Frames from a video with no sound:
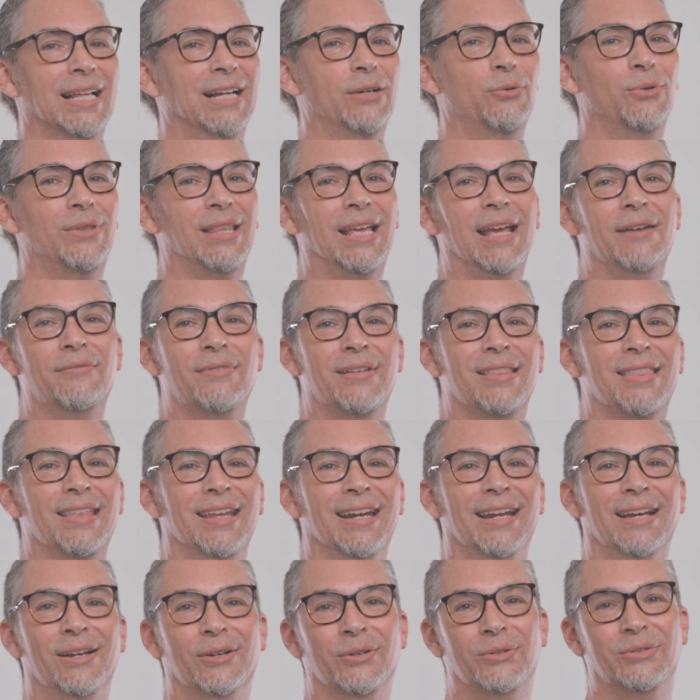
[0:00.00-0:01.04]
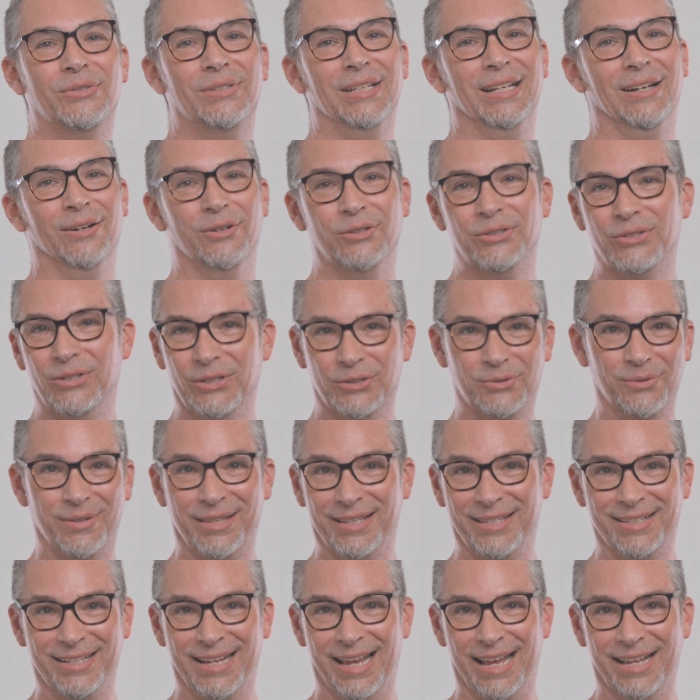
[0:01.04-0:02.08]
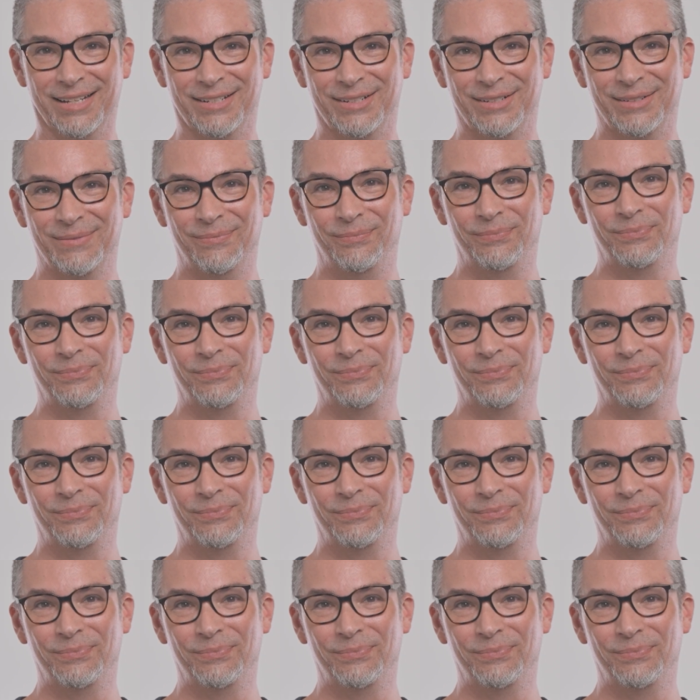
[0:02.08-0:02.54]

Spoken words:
Like with everything else, it all starts with a sketch.